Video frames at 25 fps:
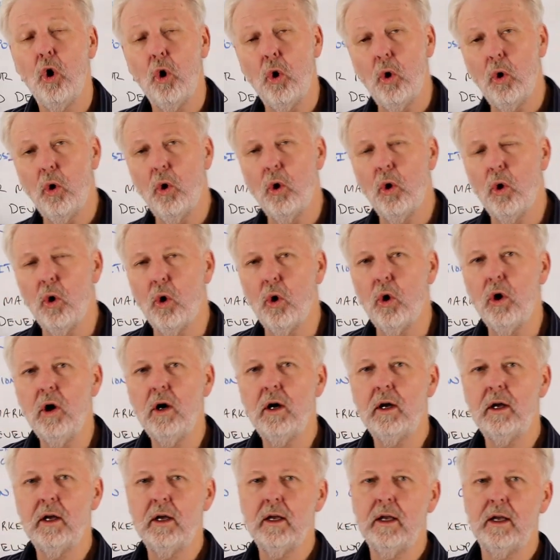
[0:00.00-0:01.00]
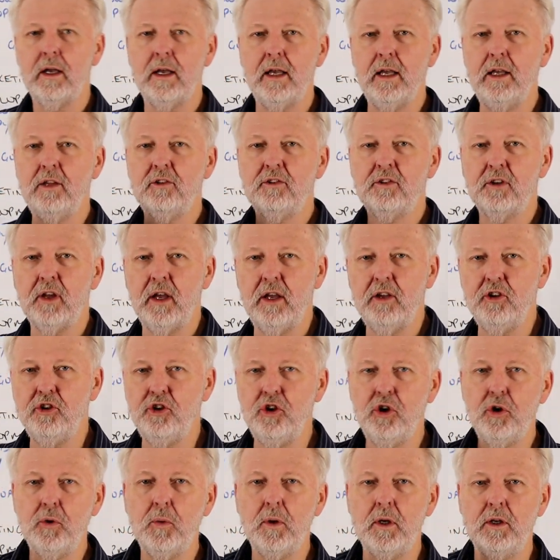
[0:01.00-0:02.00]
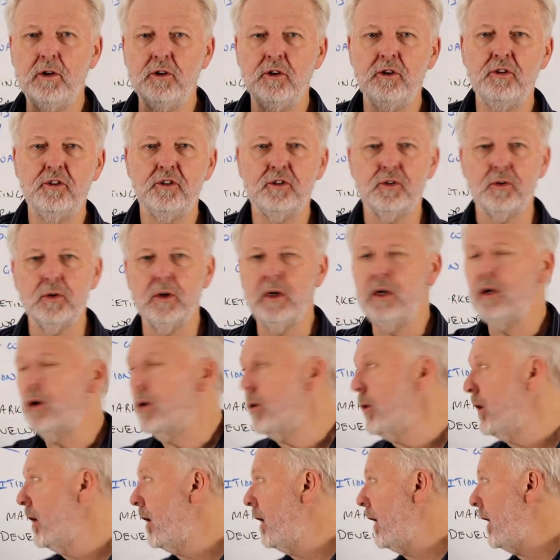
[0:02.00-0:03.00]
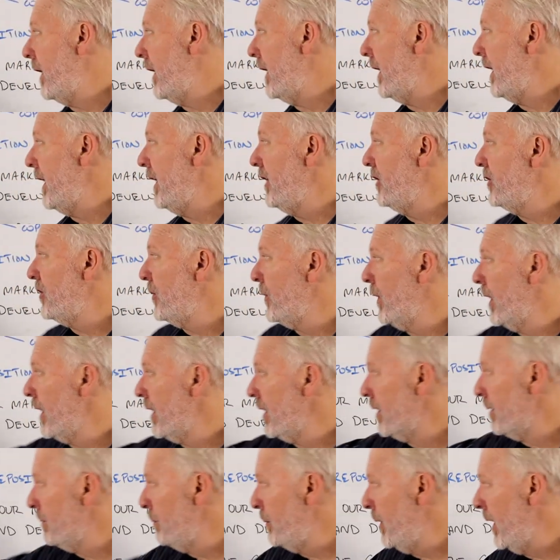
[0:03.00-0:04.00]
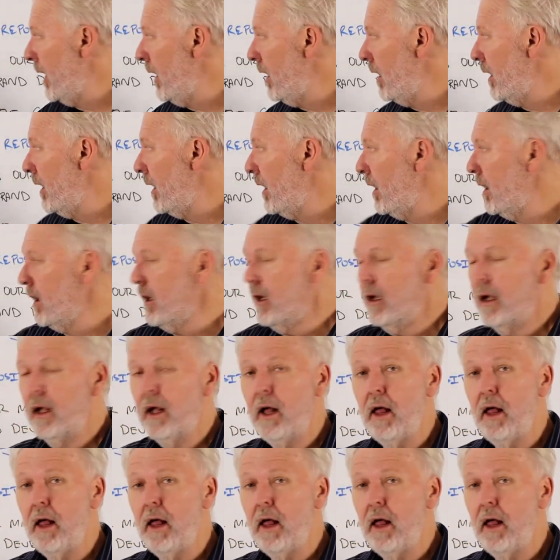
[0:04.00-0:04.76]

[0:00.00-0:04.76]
or it's a new industry or an indirect competitor